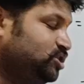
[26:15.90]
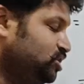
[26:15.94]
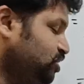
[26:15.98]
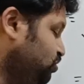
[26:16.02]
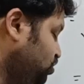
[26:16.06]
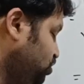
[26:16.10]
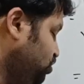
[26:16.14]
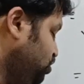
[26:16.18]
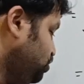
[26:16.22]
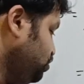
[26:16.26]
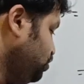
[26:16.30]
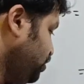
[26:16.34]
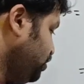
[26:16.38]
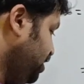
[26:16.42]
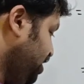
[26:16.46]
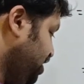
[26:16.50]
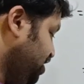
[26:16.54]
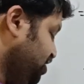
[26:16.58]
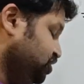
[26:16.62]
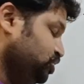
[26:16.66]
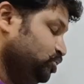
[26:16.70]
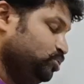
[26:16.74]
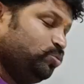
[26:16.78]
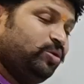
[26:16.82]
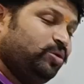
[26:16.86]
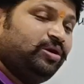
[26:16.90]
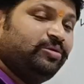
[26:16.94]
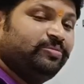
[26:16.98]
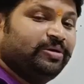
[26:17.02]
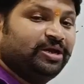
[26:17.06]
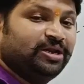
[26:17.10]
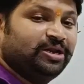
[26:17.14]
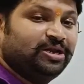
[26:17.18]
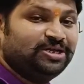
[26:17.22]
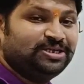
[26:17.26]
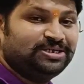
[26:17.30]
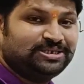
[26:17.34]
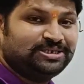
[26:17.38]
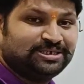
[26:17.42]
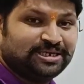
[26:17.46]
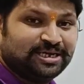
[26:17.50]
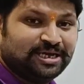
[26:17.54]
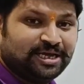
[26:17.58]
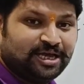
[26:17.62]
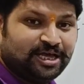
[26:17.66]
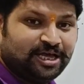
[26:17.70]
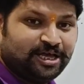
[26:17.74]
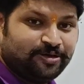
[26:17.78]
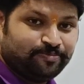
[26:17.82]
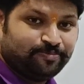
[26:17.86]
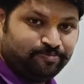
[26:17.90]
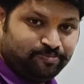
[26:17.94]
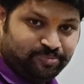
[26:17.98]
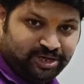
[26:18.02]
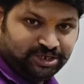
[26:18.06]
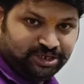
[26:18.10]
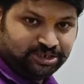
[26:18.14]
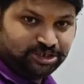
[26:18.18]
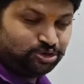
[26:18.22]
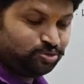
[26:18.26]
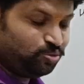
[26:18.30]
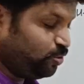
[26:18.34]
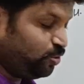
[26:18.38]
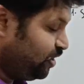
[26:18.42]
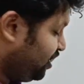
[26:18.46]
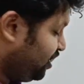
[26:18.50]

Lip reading: to a square minus b square.